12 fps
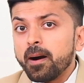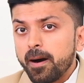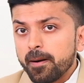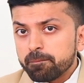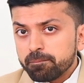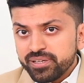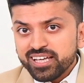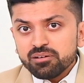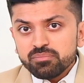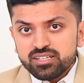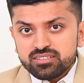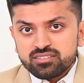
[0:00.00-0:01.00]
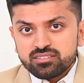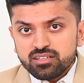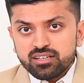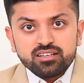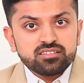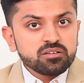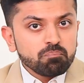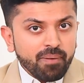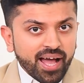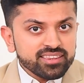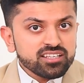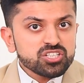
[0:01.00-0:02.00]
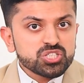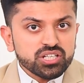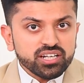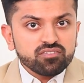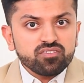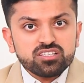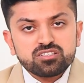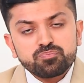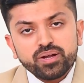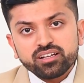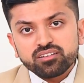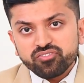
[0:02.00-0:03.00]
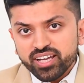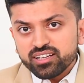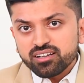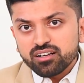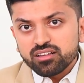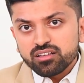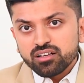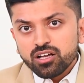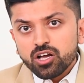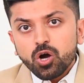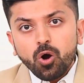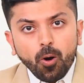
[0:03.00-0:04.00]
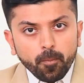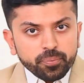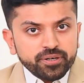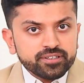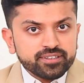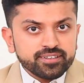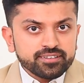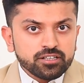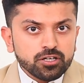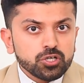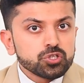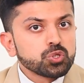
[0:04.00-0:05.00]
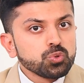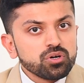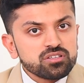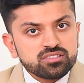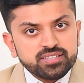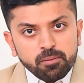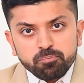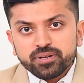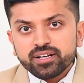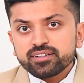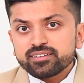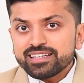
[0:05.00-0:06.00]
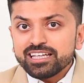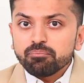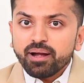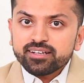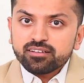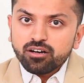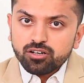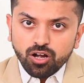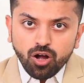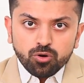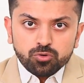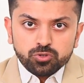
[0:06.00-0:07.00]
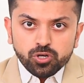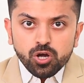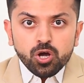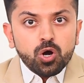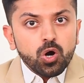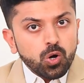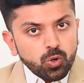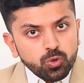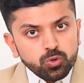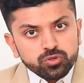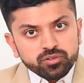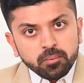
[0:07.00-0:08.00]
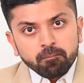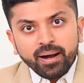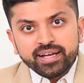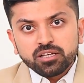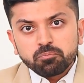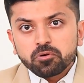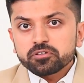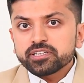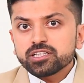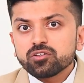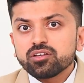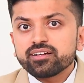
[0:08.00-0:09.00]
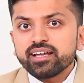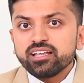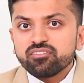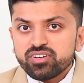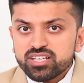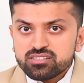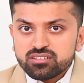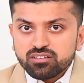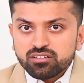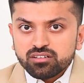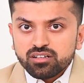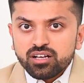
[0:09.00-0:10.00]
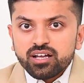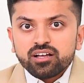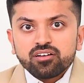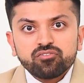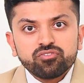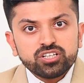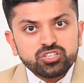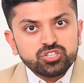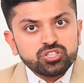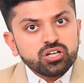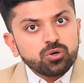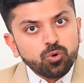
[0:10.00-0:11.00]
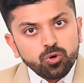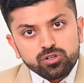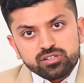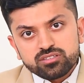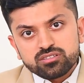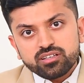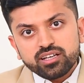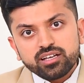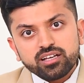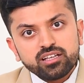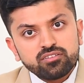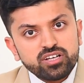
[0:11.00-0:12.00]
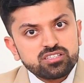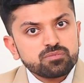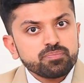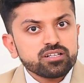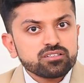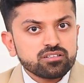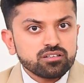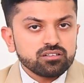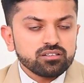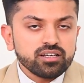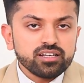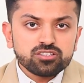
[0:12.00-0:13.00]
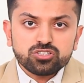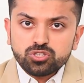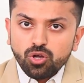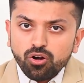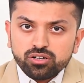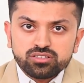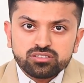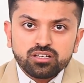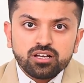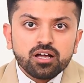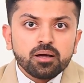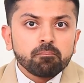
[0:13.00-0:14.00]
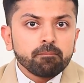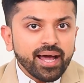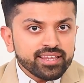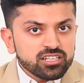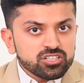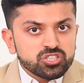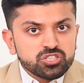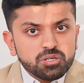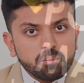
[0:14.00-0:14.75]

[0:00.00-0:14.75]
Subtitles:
A PMS is a managed investment vehicle operated through a separate demat account owned by the particular investor, which holds investment in stocks managed